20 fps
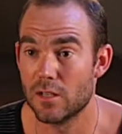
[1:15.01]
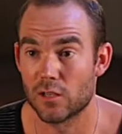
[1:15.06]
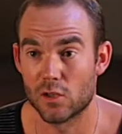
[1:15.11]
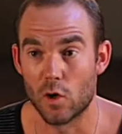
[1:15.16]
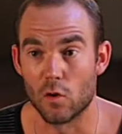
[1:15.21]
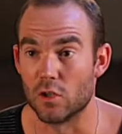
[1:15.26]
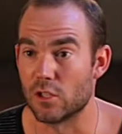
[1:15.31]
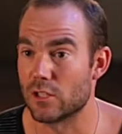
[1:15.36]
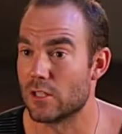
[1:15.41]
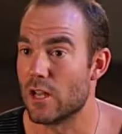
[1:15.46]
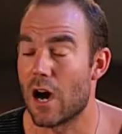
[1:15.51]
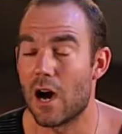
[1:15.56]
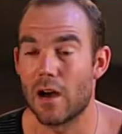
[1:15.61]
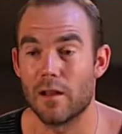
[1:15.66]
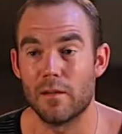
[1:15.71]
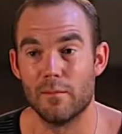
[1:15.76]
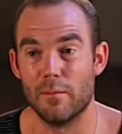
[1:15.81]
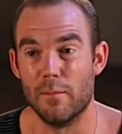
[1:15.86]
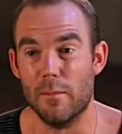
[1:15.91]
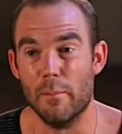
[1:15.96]
So there's
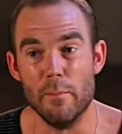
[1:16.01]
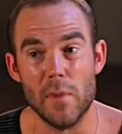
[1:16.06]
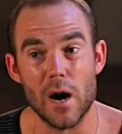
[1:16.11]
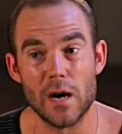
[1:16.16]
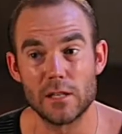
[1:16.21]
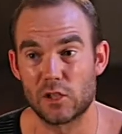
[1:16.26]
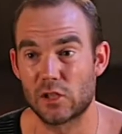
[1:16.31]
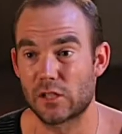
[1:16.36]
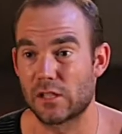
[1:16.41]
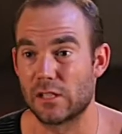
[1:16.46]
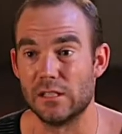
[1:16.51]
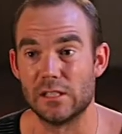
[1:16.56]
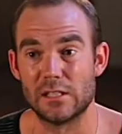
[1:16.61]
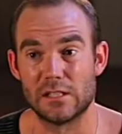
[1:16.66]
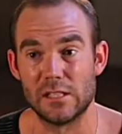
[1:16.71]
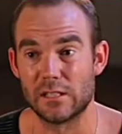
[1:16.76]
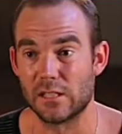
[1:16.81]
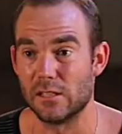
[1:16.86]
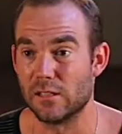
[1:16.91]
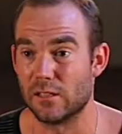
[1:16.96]
not much
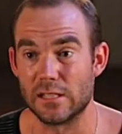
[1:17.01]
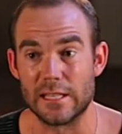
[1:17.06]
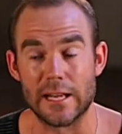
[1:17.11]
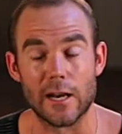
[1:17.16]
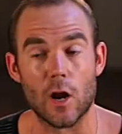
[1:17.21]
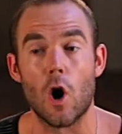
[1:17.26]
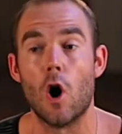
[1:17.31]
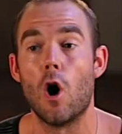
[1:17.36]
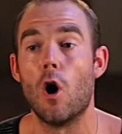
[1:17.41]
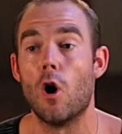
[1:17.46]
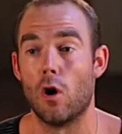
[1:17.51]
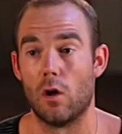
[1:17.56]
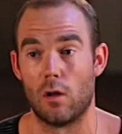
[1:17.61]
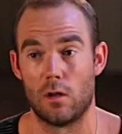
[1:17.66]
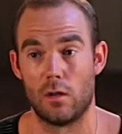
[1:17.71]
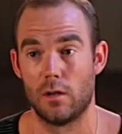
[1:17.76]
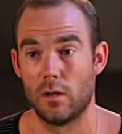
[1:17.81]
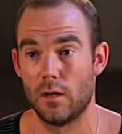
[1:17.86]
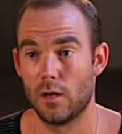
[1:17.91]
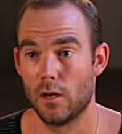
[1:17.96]
consistency at
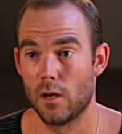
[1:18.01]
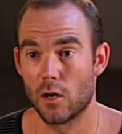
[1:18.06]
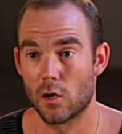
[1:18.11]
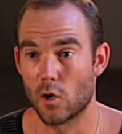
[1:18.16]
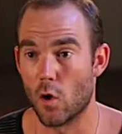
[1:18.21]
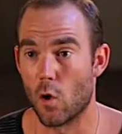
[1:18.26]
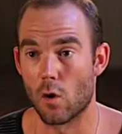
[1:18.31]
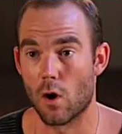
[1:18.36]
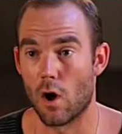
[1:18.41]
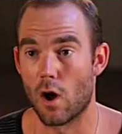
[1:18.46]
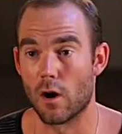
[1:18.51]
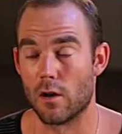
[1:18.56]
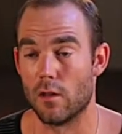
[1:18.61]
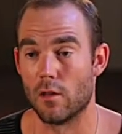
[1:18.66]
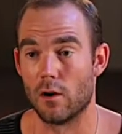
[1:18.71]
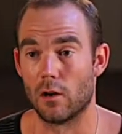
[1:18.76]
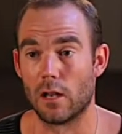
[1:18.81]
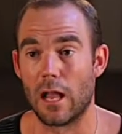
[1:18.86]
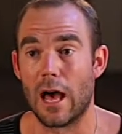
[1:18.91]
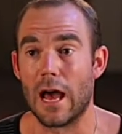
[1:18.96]
all going on
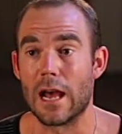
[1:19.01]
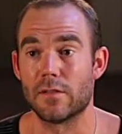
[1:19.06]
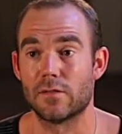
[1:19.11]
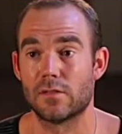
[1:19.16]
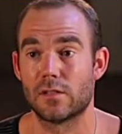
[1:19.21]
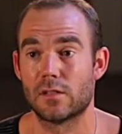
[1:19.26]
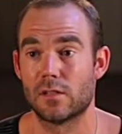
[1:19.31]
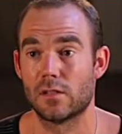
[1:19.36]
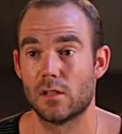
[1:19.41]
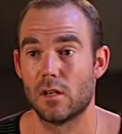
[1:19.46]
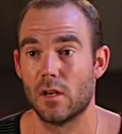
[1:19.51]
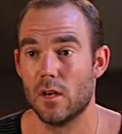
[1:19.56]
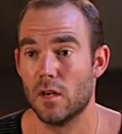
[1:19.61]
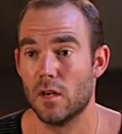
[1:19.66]
in their lives.